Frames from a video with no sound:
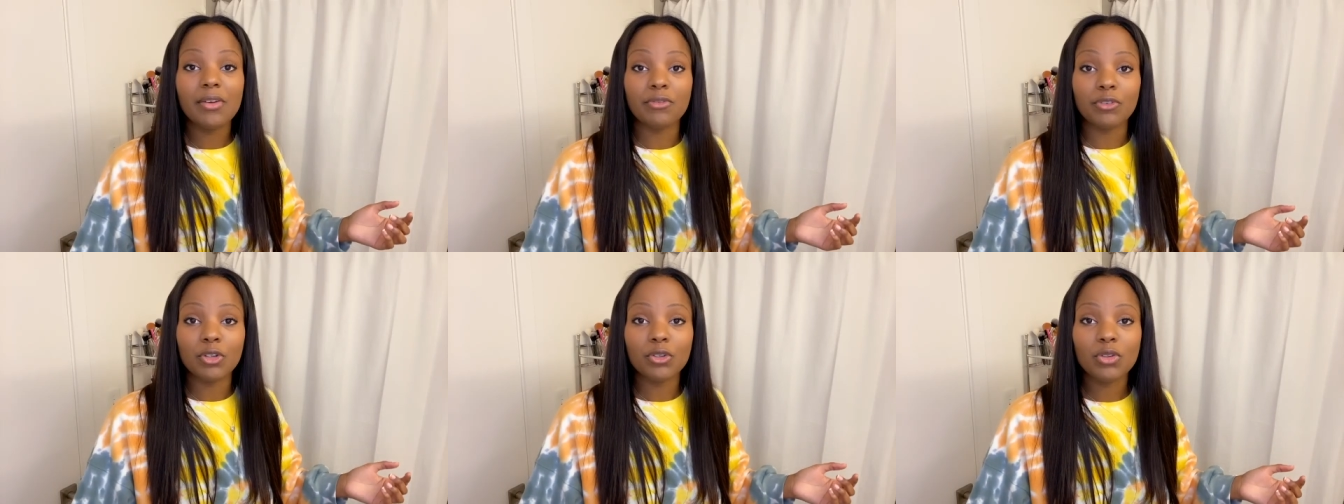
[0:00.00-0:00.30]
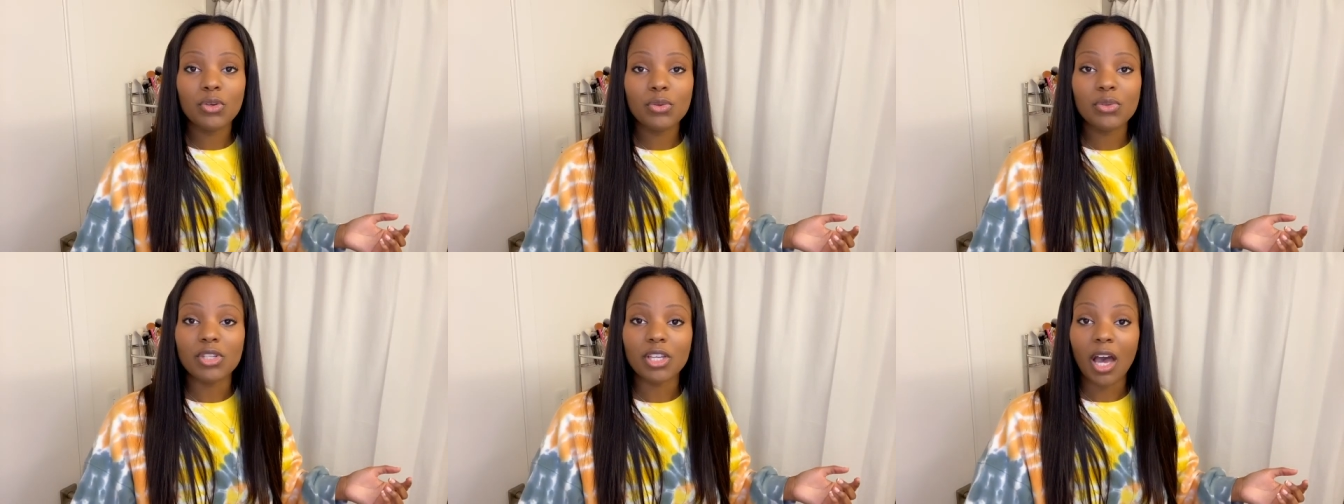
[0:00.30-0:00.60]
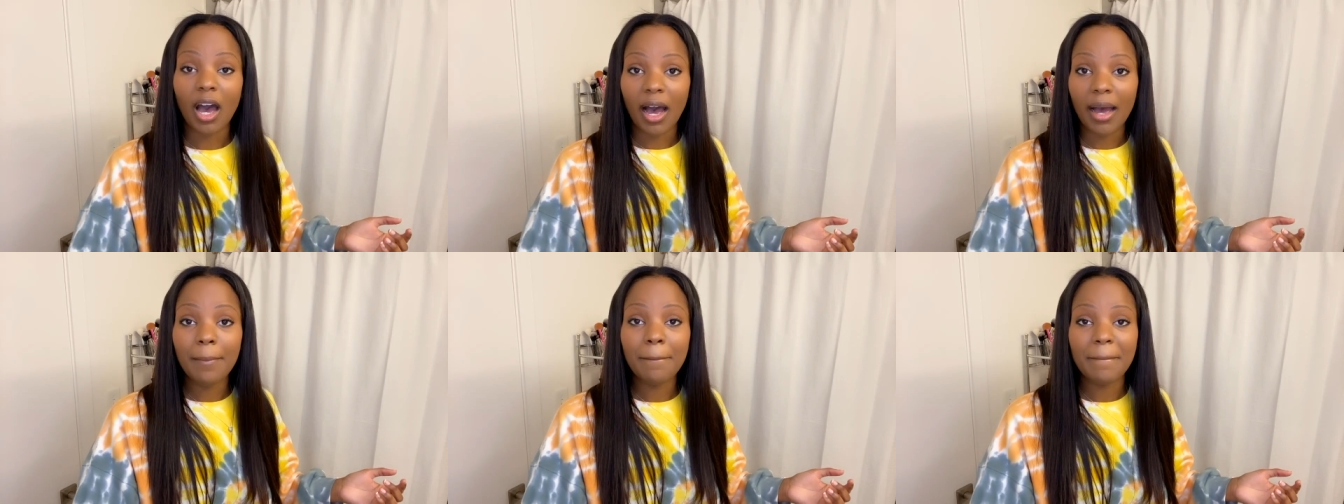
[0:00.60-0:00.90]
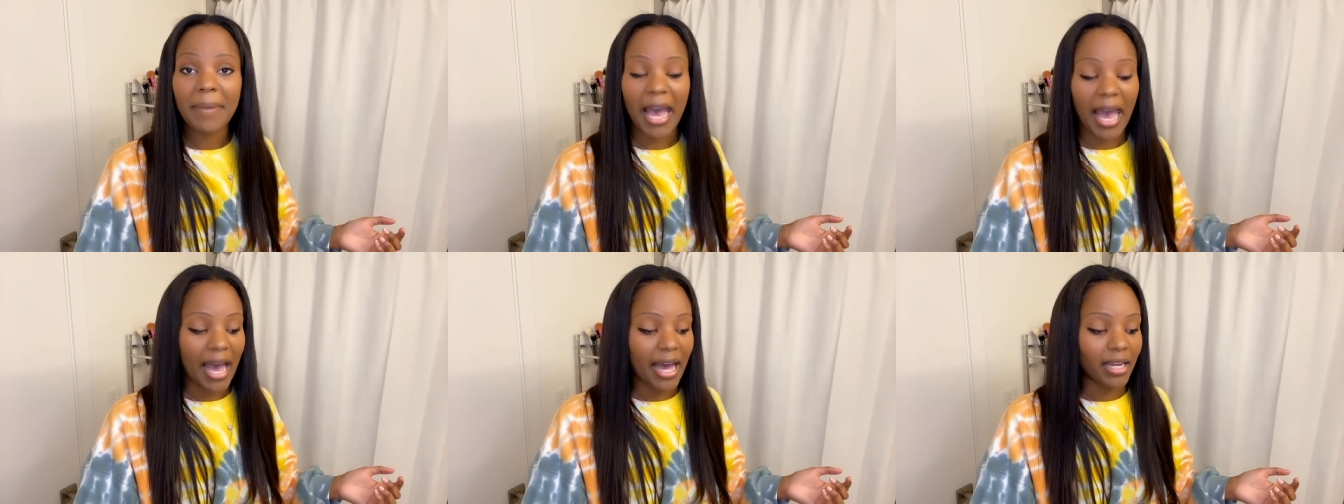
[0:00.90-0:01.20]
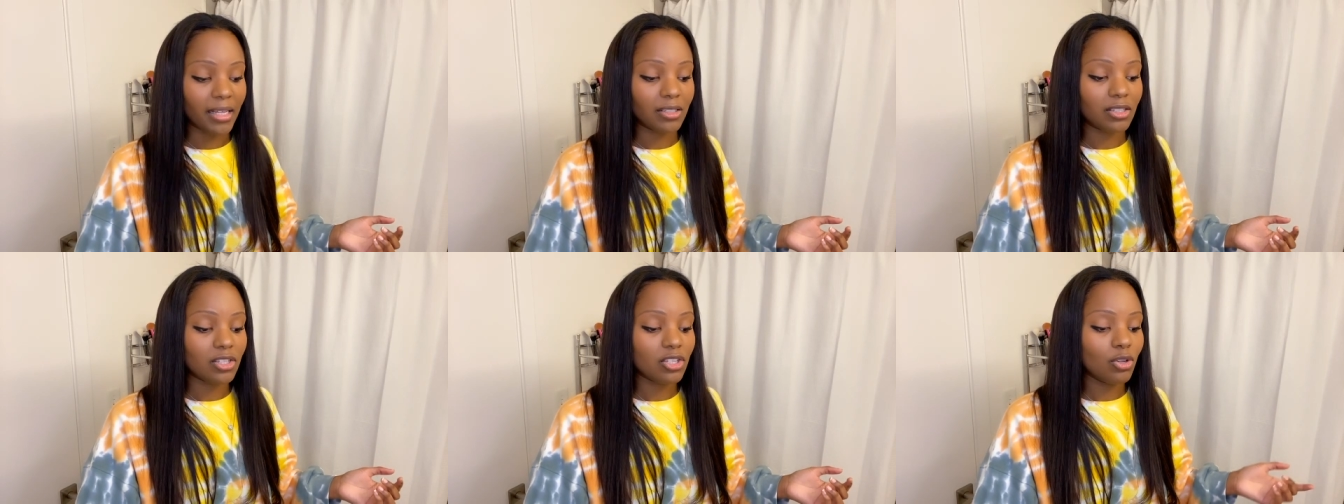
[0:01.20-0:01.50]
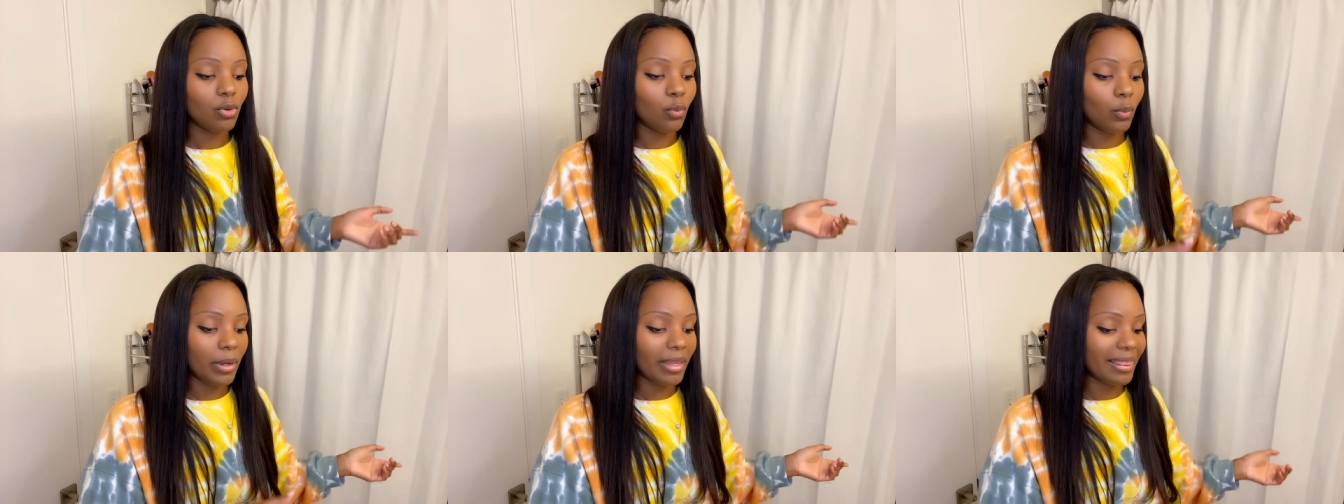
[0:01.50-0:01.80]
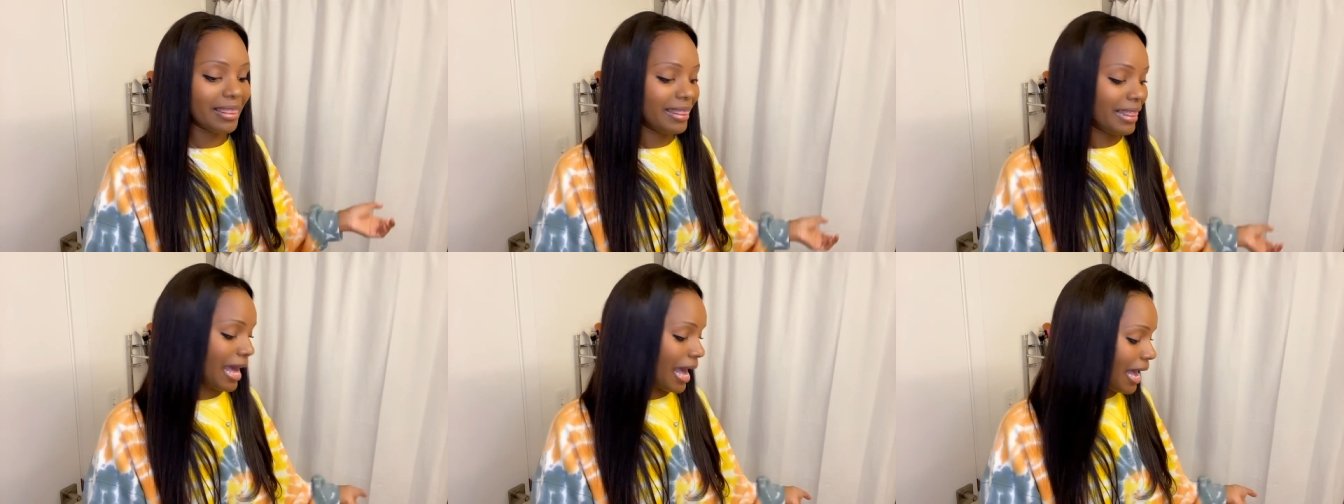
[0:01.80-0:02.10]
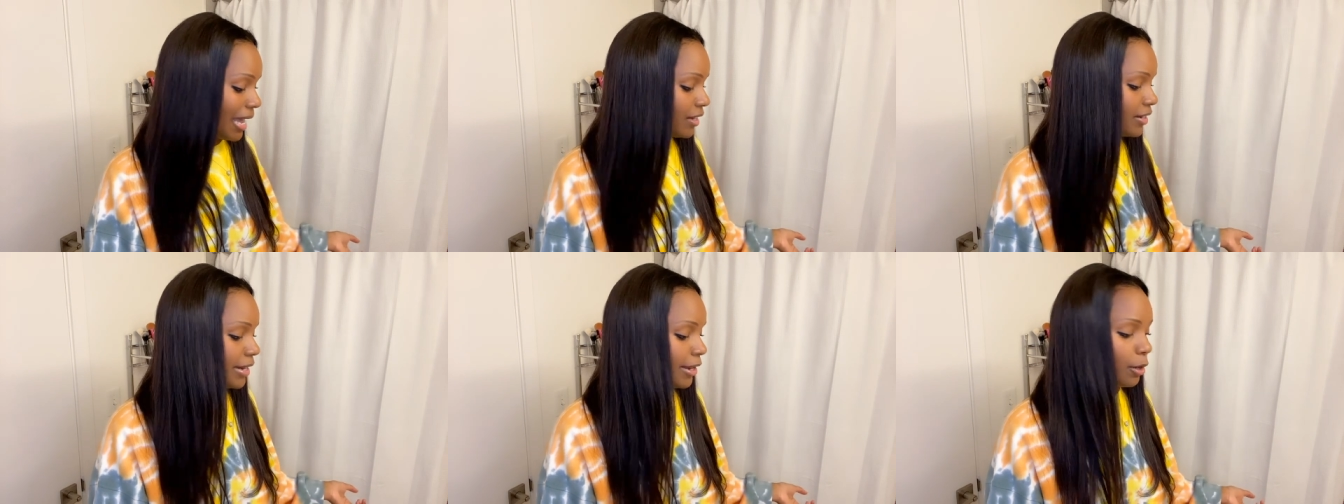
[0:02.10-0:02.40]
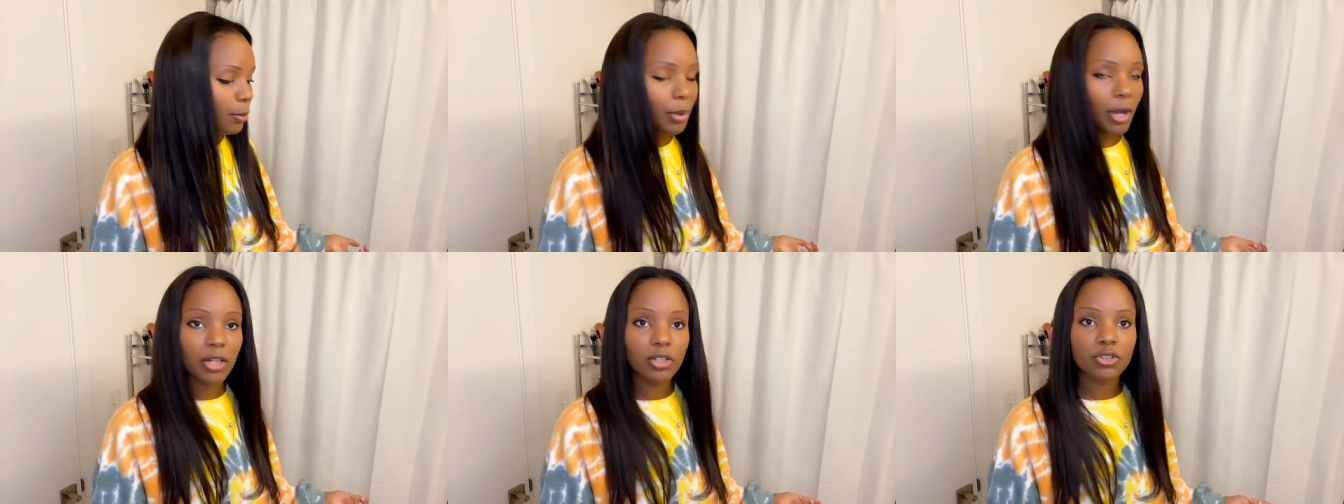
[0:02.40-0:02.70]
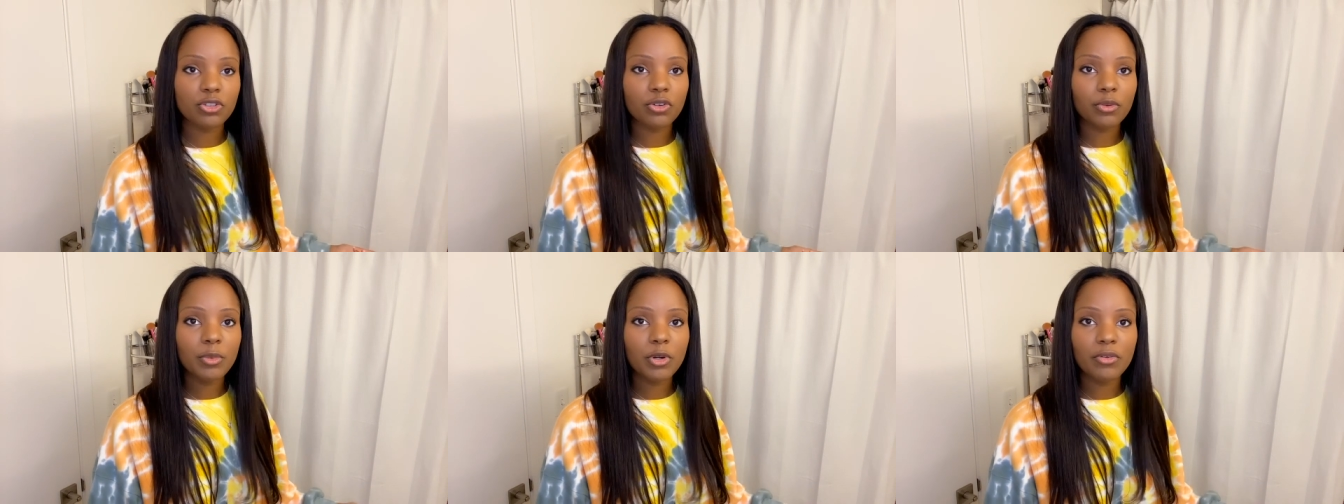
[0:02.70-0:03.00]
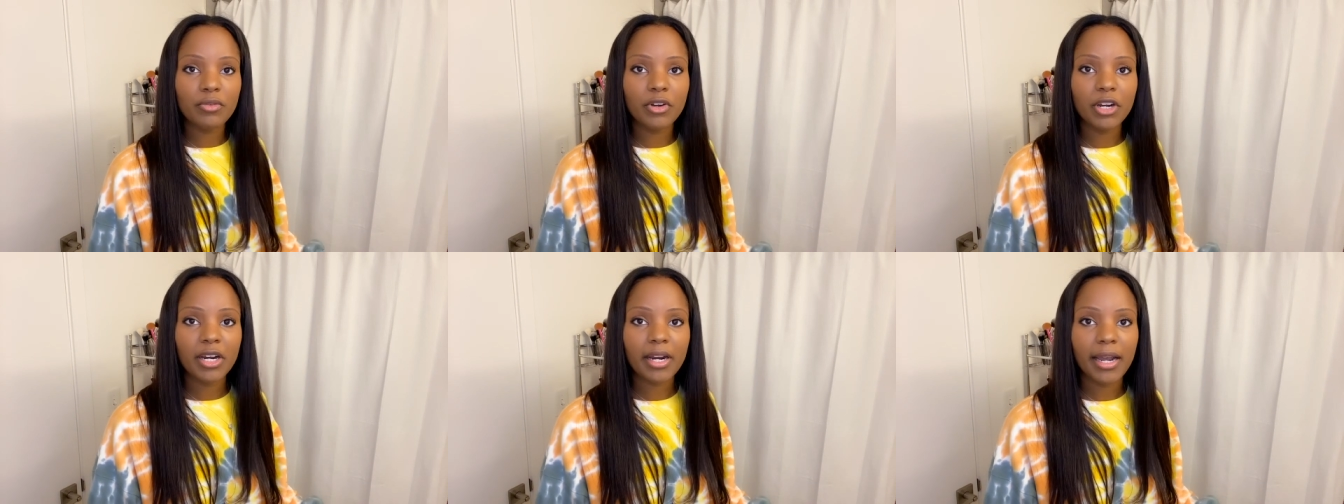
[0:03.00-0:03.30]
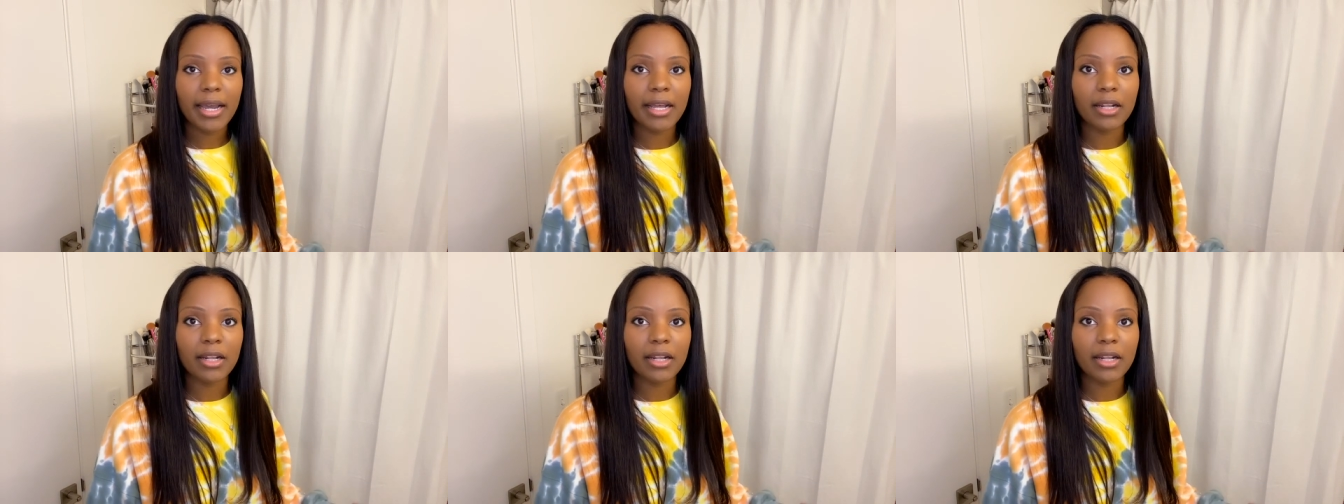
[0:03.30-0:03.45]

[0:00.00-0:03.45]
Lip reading: you use cotton pads with that nail polish remover,